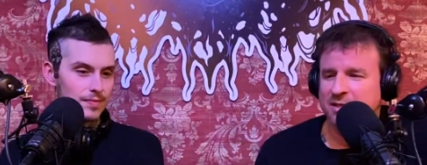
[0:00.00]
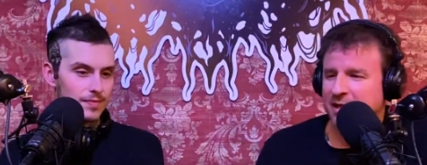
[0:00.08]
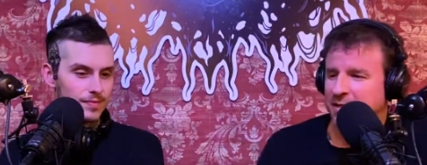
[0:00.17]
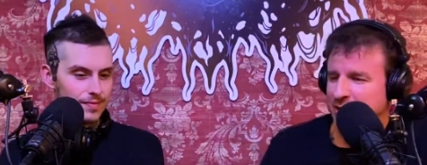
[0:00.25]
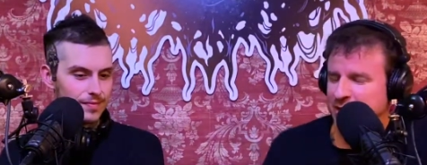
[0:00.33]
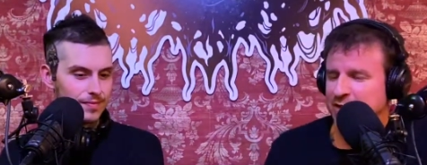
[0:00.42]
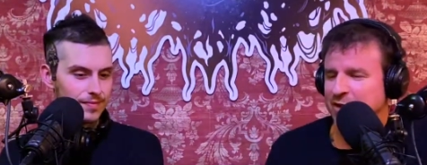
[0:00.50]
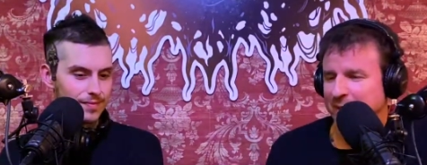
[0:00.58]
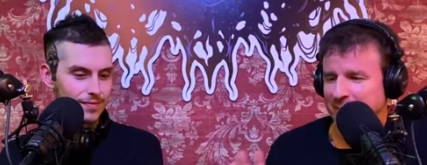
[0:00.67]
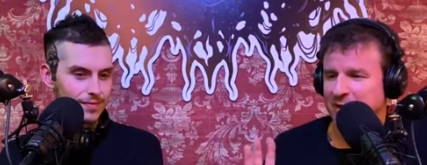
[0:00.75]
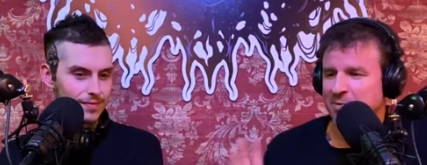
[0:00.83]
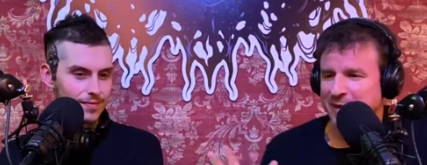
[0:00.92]
Speaker 1: We should try
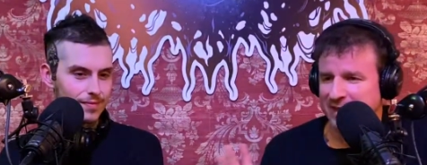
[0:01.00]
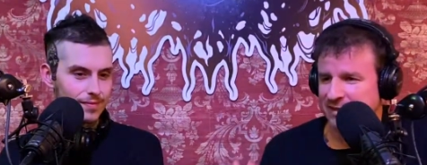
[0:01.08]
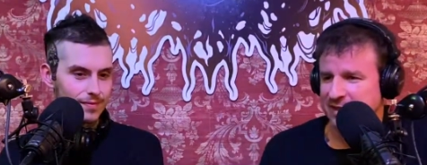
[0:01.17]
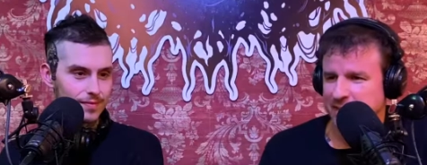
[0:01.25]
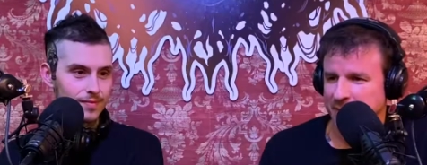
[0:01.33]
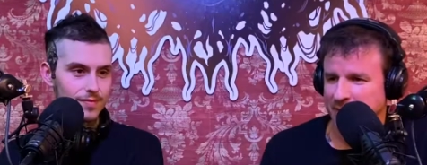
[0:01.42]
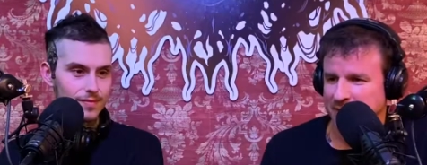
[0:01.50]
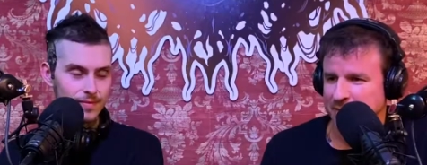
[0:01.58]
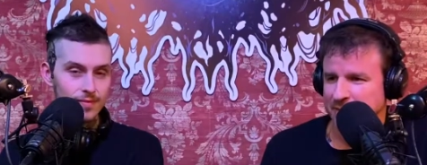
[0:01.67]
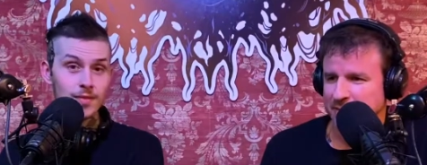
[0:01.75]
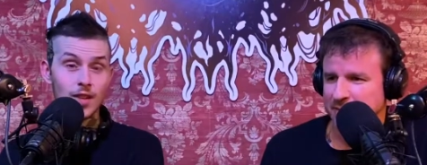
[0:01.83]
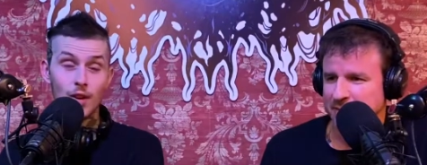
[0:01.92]
to be as PC as
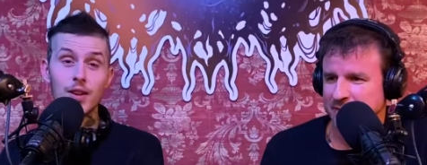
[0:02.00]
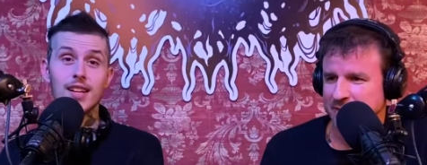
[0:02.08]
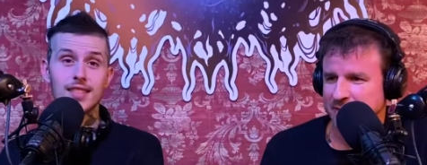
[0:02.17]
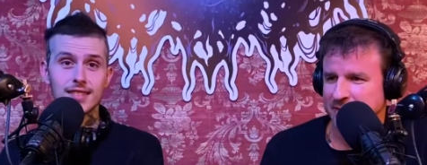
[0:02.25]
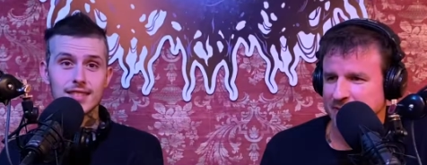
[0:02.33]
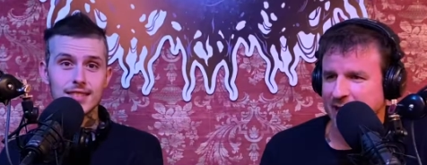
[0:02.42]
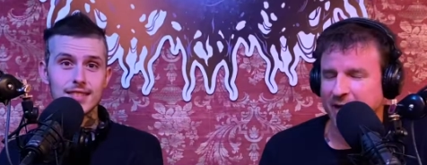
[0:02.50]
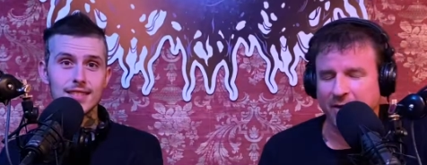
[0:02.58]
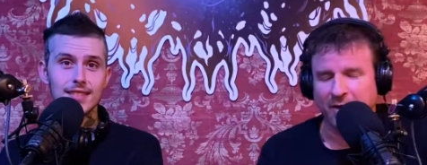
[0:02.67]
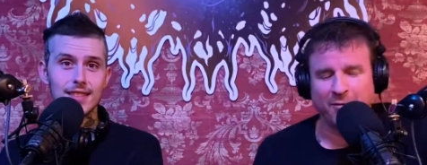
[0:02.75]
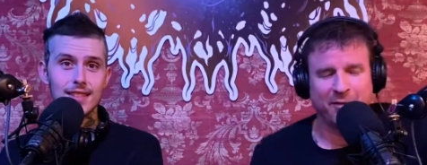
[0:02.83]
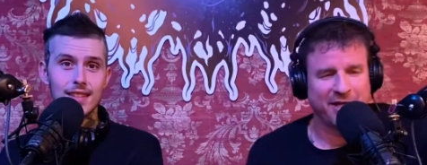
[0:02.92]
possible. Oh yes, I
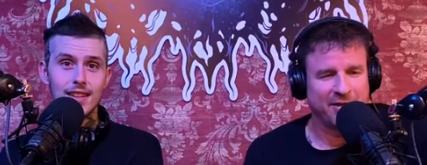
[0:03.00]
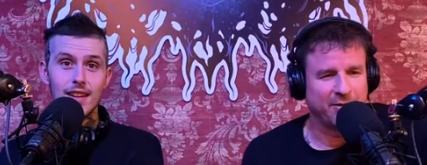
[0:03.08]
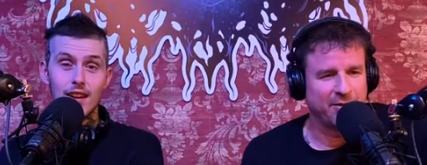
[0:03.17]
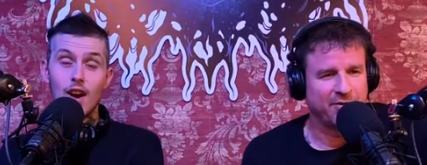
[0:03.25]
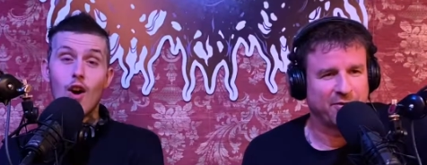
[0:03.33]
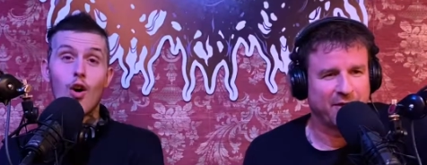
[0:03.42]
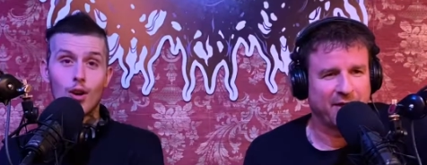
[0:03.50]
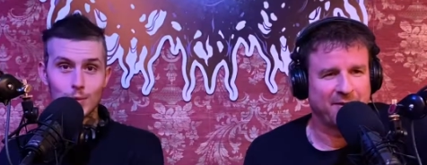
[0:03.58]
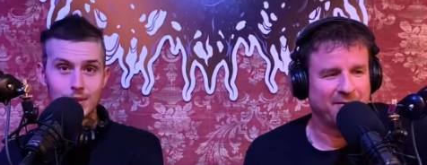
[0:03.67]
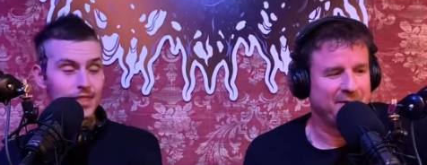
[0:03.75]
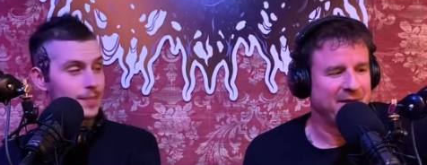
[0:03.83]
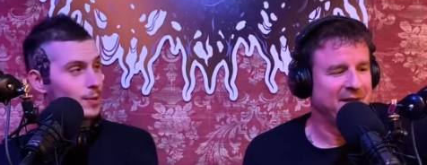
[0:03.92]
don't know if we can do this. Hard
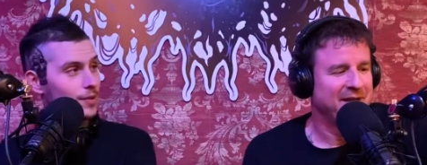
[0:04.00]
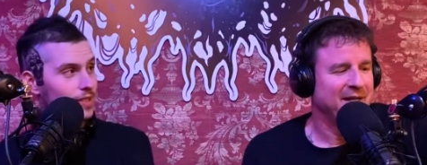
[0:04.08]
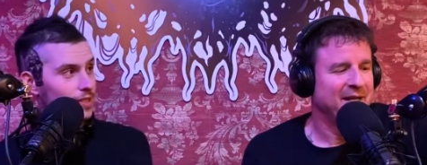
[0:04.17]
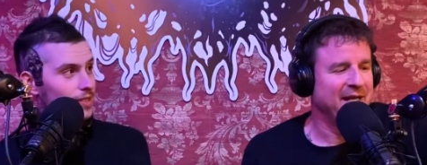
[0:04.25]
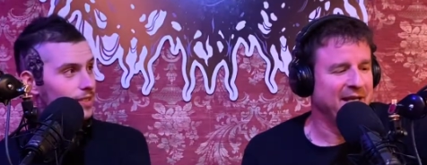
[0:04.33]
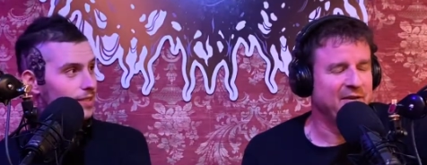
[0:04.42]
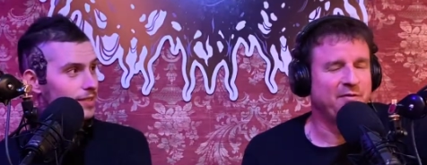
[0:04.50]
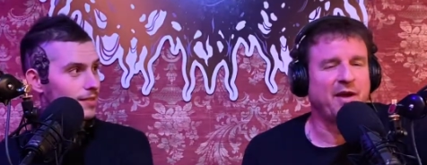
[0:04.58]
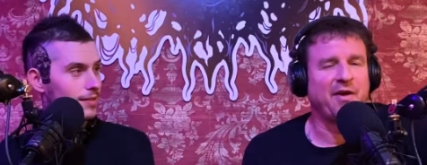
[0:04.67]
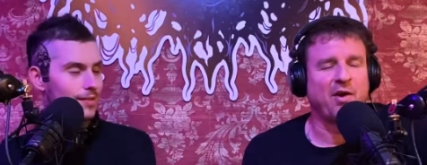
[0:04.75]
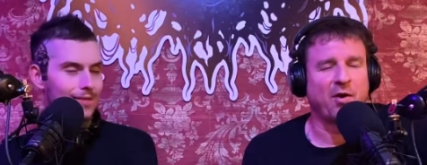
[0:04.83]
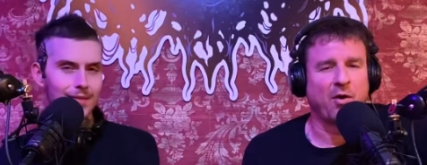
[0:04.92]
with it. this movie. It is
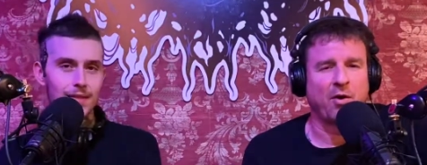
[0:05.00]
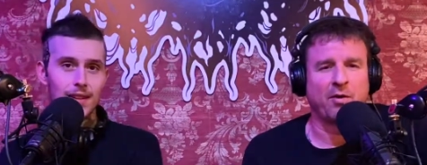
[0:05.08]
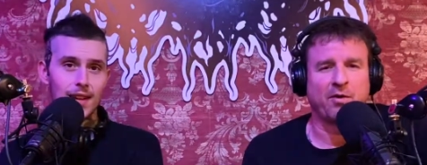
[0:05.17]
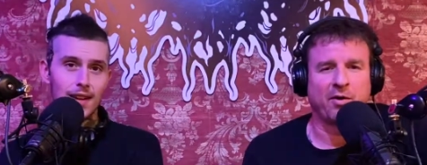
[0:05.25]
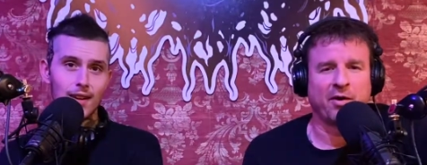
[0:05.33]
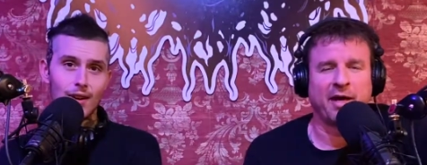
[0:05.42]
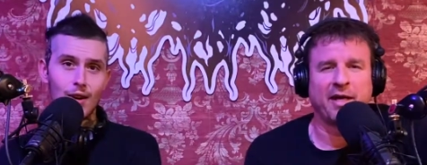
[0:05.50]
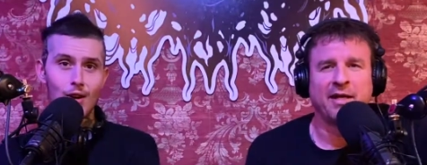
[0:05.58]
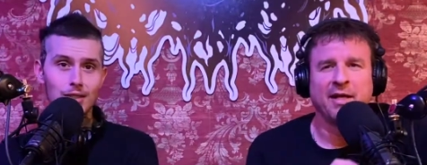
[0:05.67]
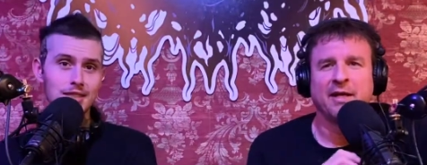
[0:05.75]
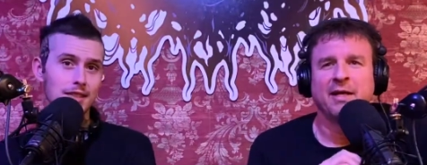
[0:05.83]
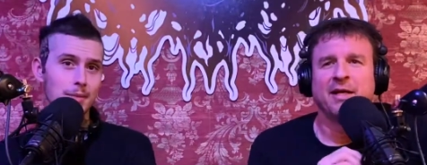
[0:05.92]
very hard. All right,
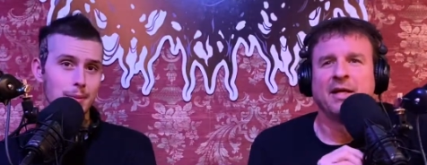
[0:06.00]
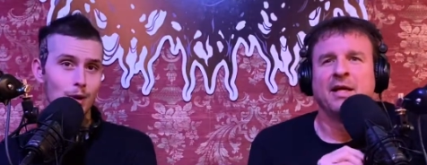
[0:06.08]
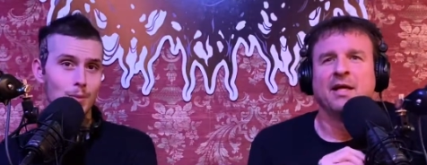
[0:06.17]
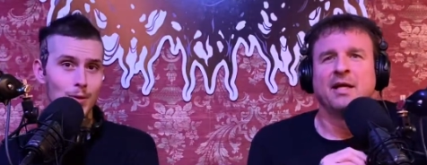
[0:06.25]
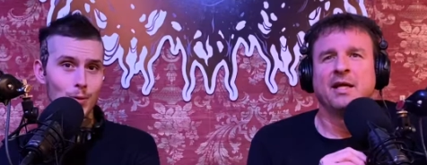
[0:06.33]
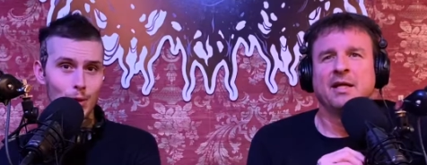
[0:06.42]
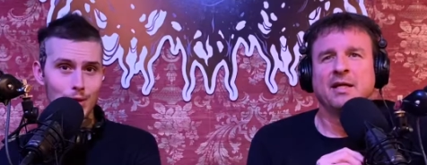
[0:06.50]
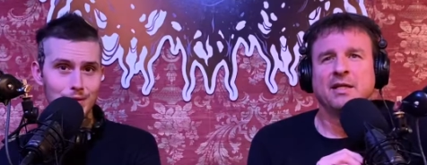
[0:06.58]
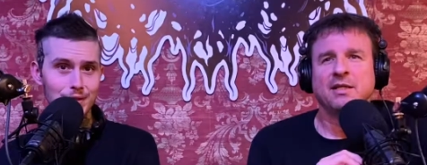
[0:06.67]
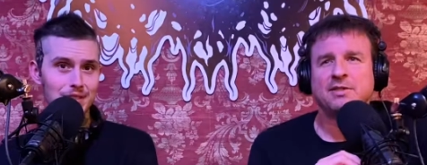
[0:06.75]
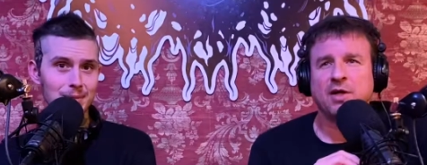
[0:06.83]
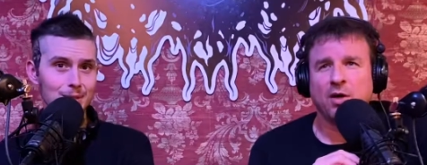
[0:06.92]
hard is
Speaker 2: the appropriate word
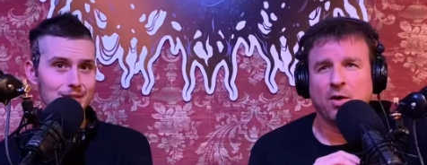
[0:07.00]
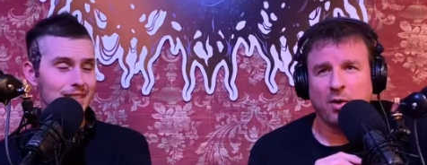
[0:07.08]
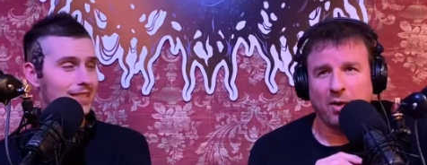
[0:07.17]
for this. So,